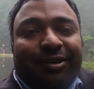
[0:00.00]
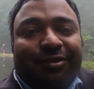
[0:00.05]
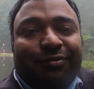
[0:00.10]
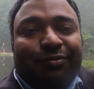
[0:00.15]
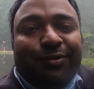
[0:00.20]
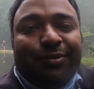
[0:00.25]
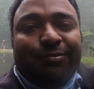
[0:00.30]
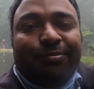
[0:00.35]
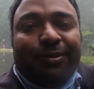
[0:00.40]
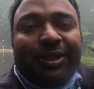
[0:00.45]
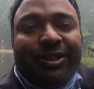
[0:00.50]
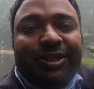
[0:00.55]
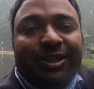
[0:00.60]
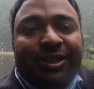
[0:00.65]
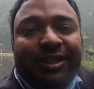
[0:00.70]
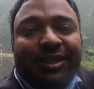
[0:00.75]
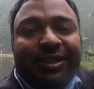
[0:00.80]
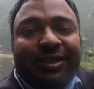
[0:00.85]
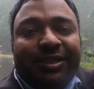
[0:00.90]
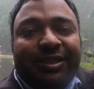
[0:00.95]
off with
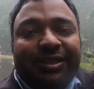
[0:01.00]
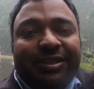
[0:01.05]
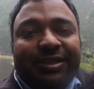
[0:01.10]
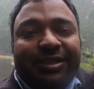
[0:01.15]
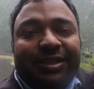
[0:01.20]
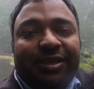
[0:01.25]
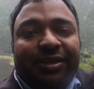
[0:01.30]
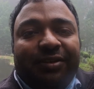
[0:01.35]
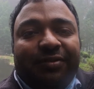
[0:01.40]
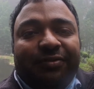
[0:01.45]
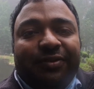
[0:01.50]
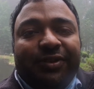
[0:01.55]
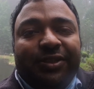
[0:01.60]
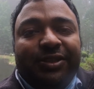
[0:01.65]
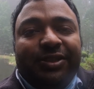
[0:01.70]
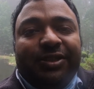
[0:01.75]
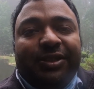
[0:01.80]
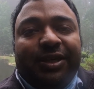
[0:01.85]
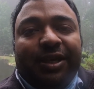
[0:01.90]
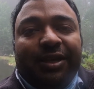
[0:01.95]
Prasheen and his gear
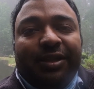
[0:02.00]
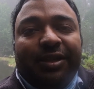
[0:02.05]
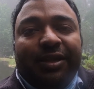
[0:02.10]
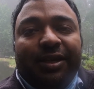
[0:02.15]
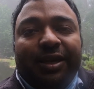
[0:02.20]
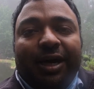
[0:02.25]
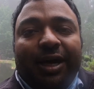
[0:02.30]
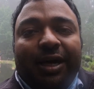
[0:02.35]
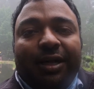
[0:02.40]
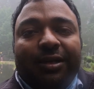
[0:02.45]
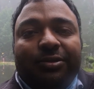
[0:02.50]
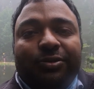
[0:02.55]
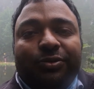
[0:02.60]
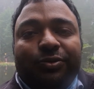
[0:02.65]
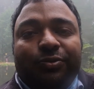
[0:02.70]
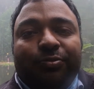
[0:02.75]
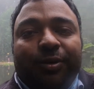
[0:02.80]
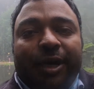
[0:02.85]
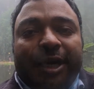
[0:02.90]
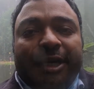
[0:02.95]
first, and then I'll
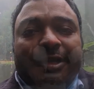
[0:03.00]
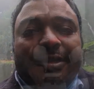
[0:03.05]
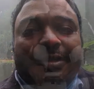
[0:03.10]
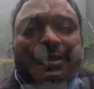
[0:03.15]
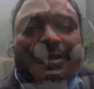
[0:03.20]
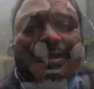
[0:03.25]
do mine.